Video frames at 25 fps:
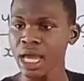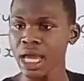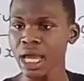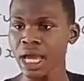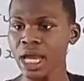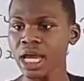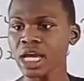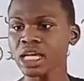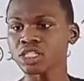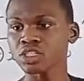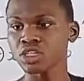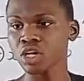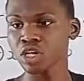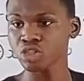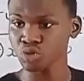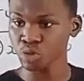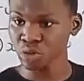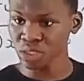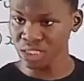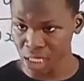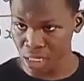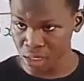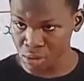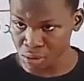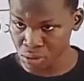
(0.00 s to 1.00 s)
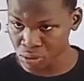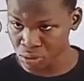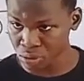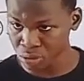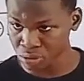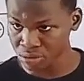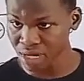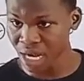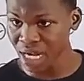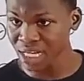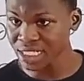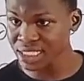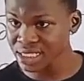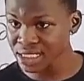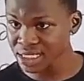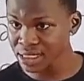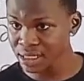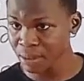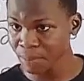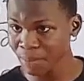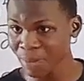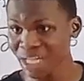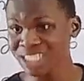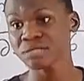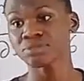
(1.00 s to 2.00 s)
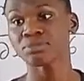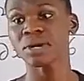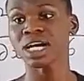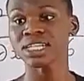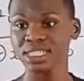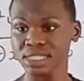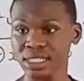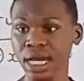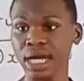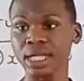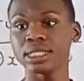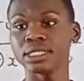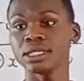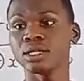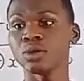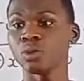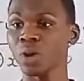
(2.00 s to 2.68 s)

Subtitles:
A is also 0, right? Mathematically,